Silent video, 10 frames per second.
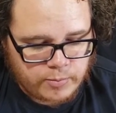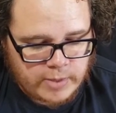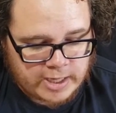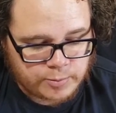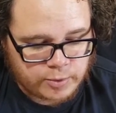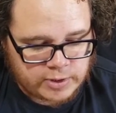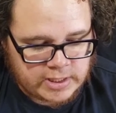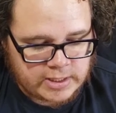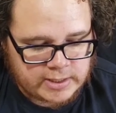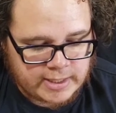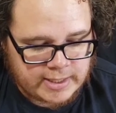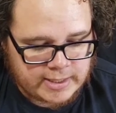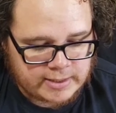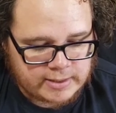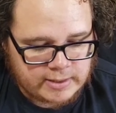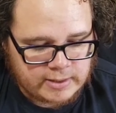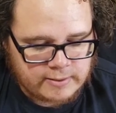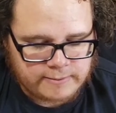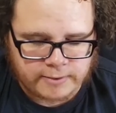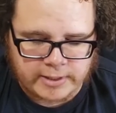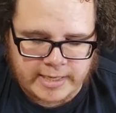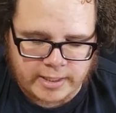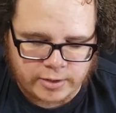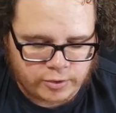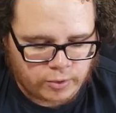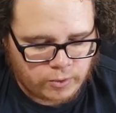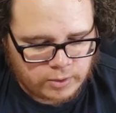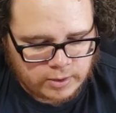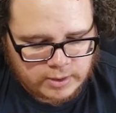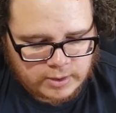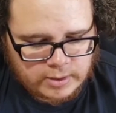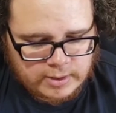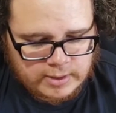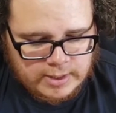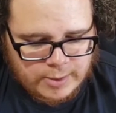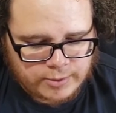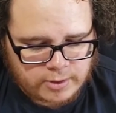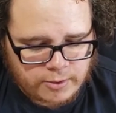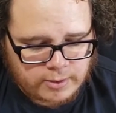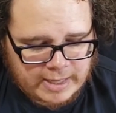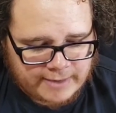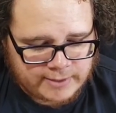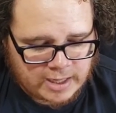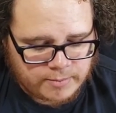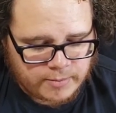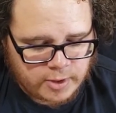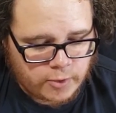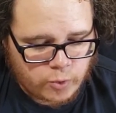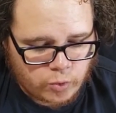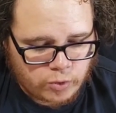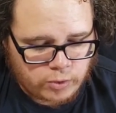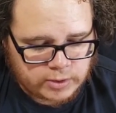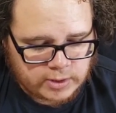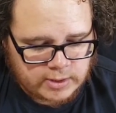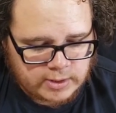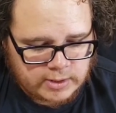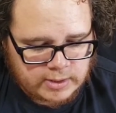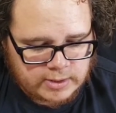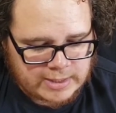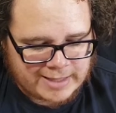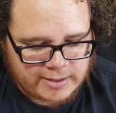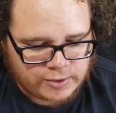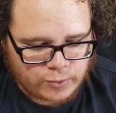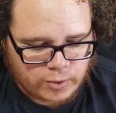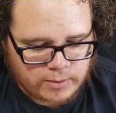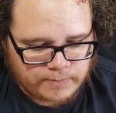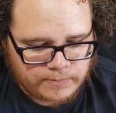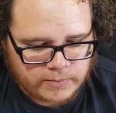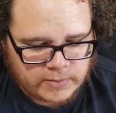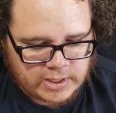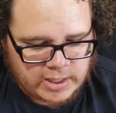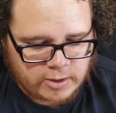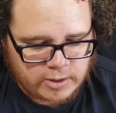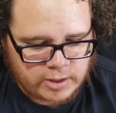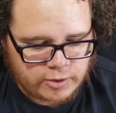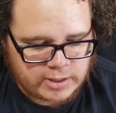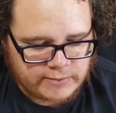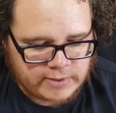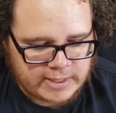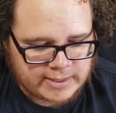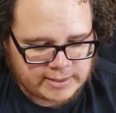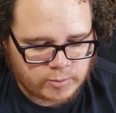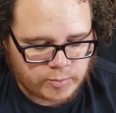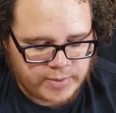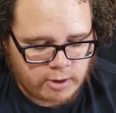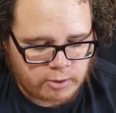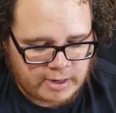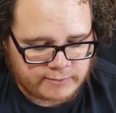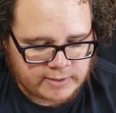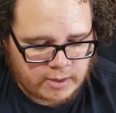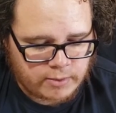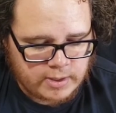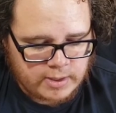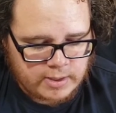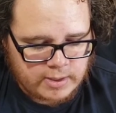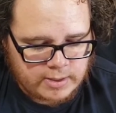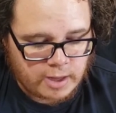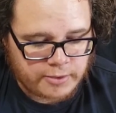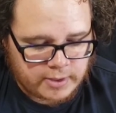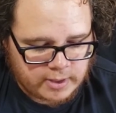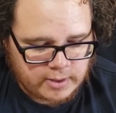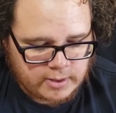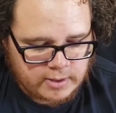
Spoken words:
expertise and his, "Forget it, Joel," it was another lifetime, another world. Not this one. Here, he couldn't even get a simple paragraph down. Nothing.